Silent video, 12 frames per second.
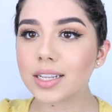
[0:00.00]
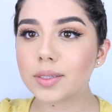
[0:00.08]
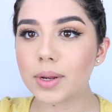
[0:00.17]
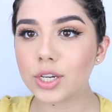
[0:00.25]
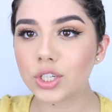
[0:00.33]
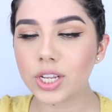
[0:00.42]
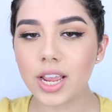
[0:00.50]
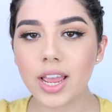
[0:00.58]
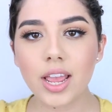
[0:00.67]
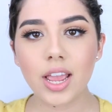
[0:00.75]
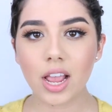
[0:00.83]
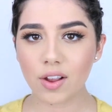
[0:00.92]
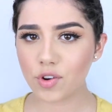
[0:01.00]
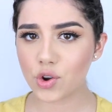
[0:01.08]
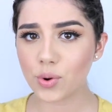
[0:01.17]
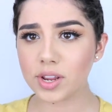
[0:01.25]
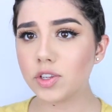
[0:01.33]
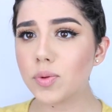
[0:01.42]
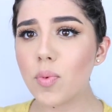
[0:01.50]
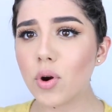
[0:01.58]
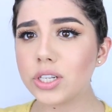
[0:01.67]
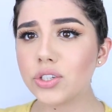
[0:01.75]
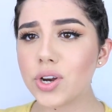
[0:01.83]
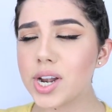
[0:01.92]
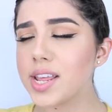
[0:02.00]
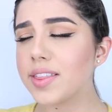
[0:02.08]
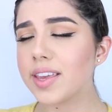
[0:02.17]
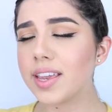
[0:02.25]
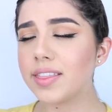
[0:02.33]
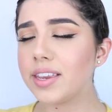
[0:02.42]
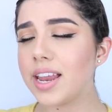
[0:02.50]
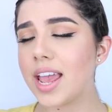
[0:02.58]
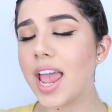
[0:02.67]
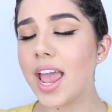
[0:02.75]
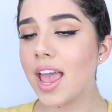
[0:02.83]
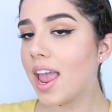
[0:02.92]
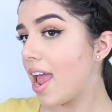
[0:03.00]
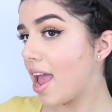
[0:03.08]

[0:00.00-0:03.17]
especially if you're doing sports or anything in the day.